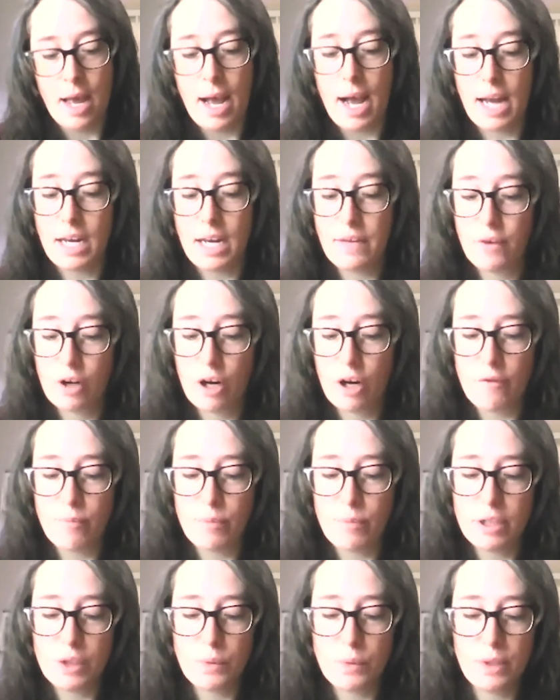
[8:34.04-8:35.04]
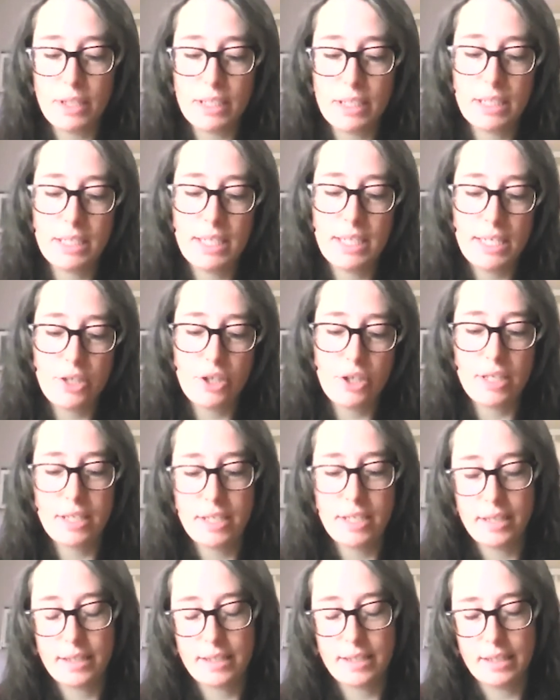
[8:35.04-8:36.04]
And if a government is willing to teach its
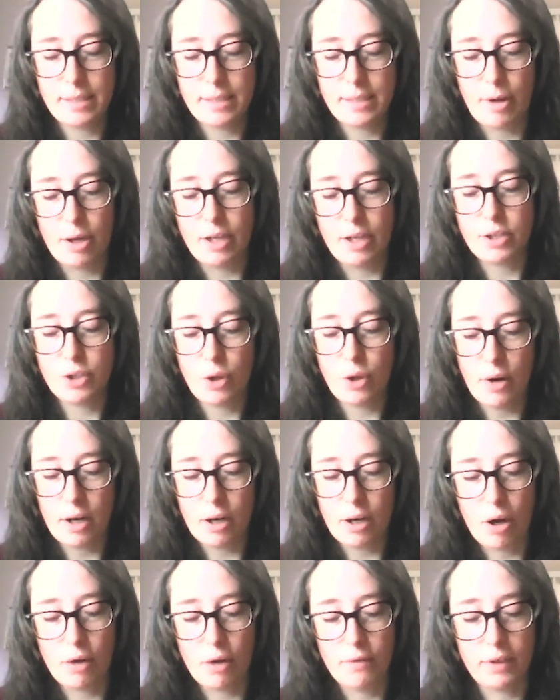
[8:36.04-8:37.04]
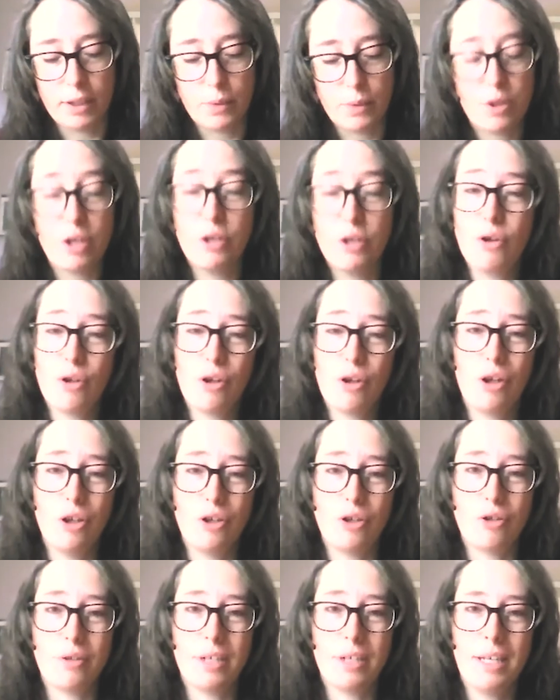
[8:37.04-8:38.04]
citizens about historic conflict with another
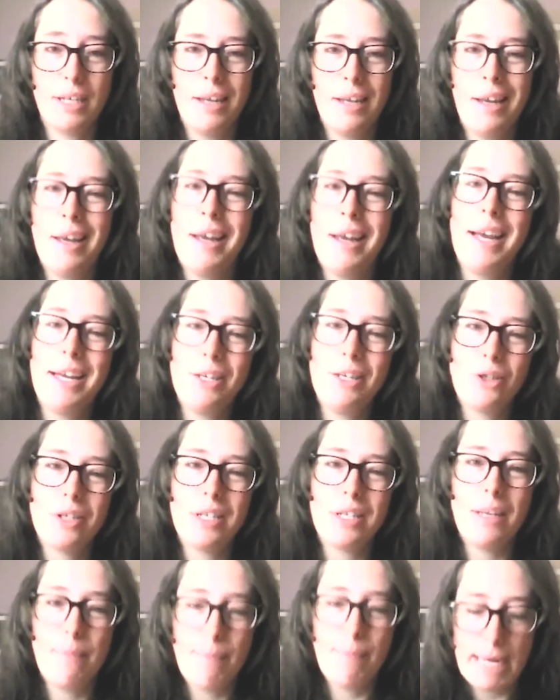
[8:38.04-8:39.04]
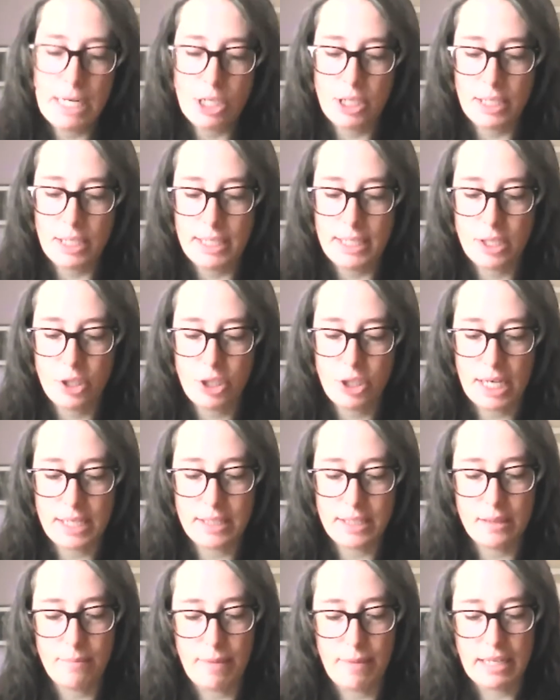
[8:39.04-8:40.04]
country, it doesn't immediately
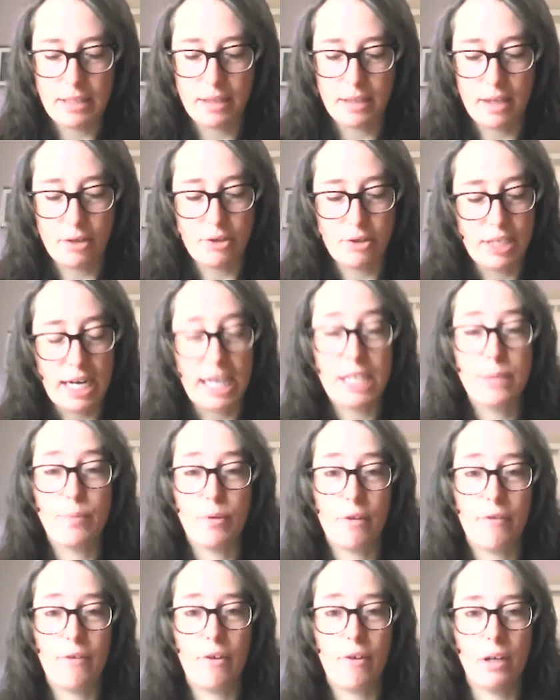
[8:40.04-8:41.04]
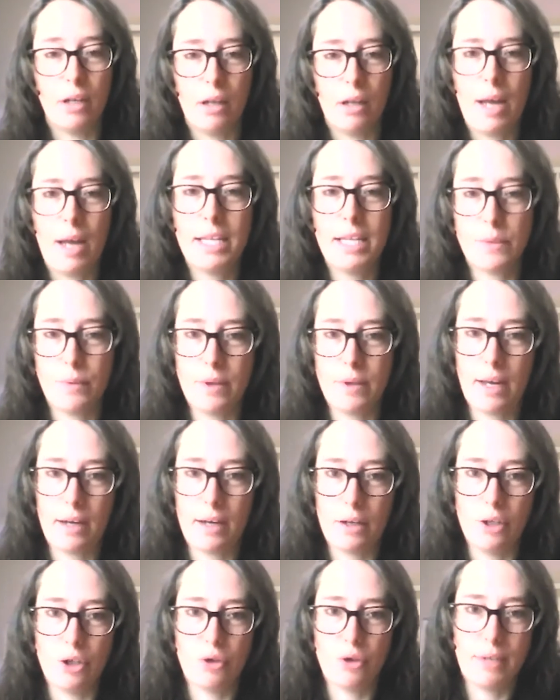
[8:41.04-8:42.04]
suggest to me that they're desperate for an alliance with that
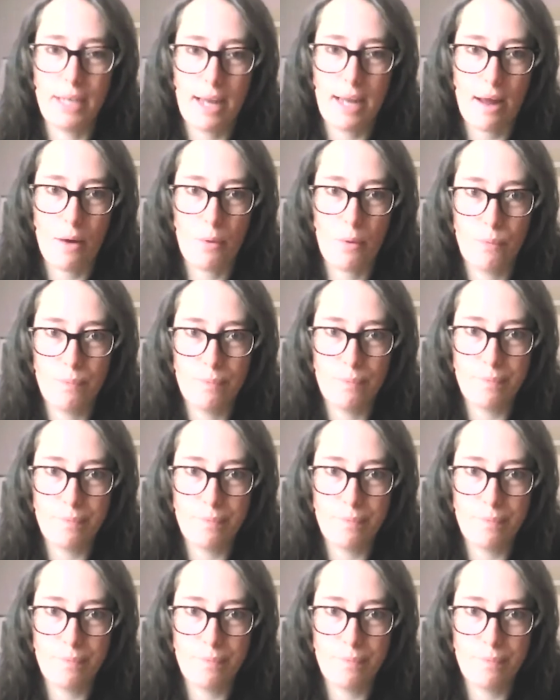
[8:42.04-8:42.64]
country now.